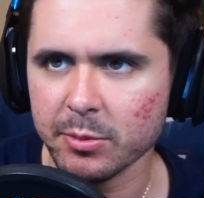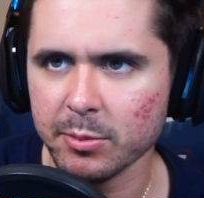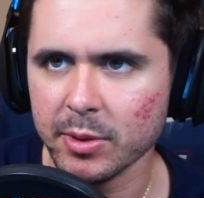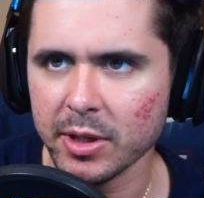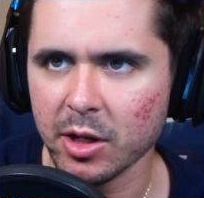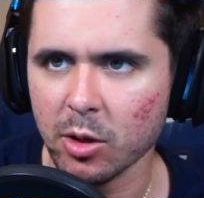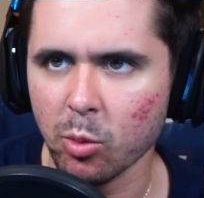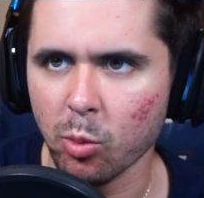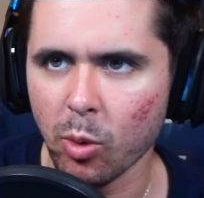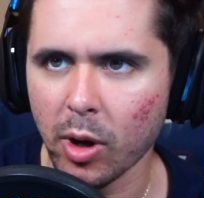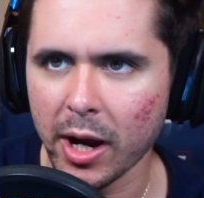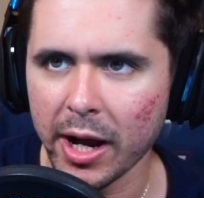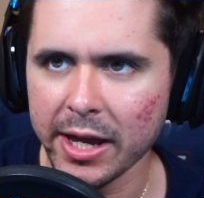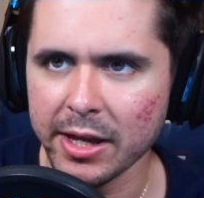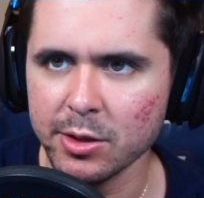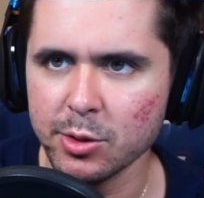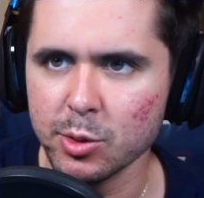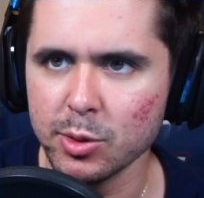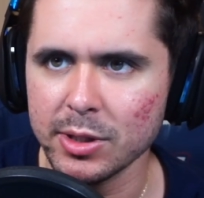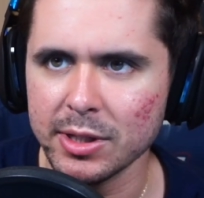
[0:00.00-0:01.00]
like, why
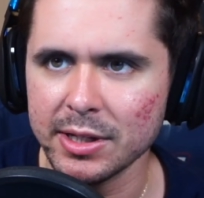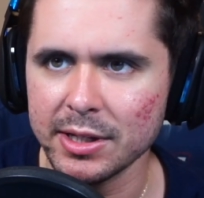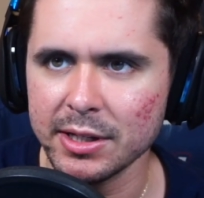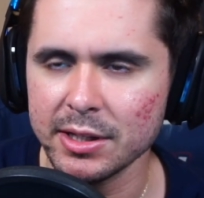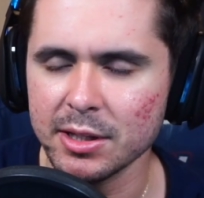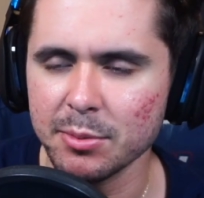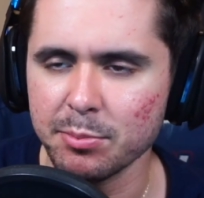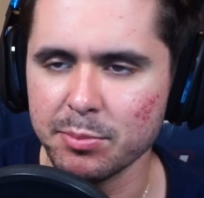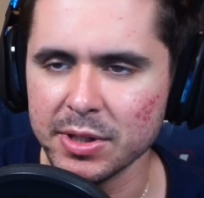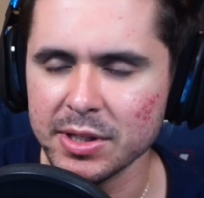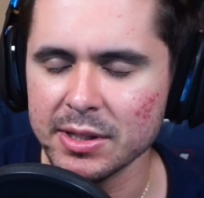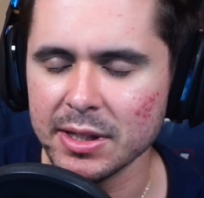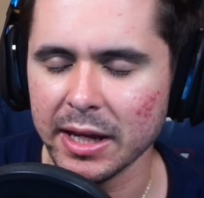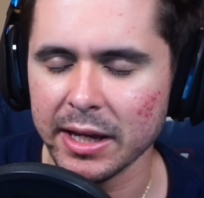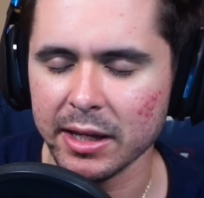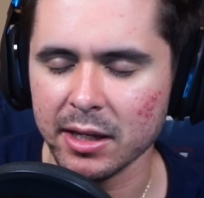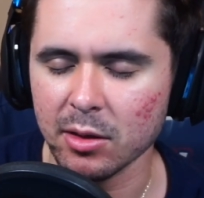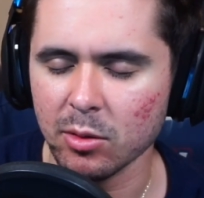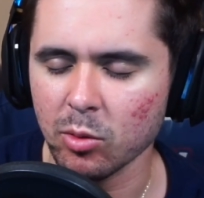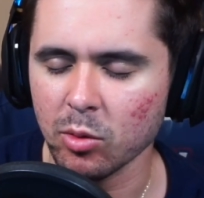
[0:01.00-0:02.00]
do they need the beast?
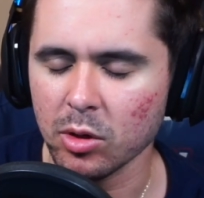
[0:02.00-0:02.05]
Like,